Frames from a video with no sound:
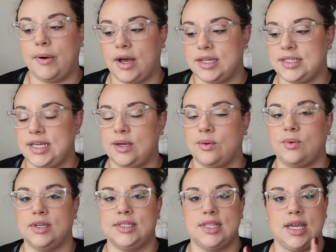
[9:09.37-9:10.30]
but it
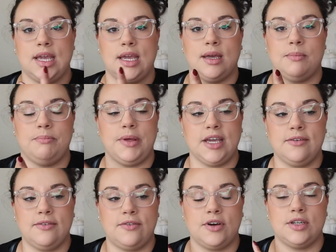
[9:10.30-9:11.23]
was the
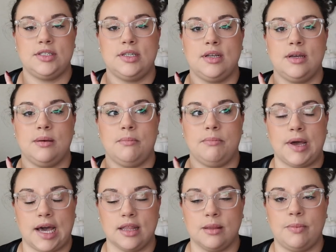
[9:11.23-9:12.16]
Bigfoot
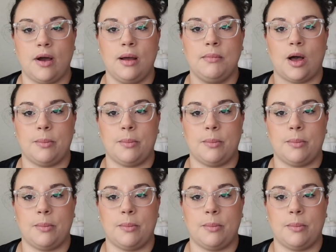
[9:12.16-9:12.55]
bath bomb.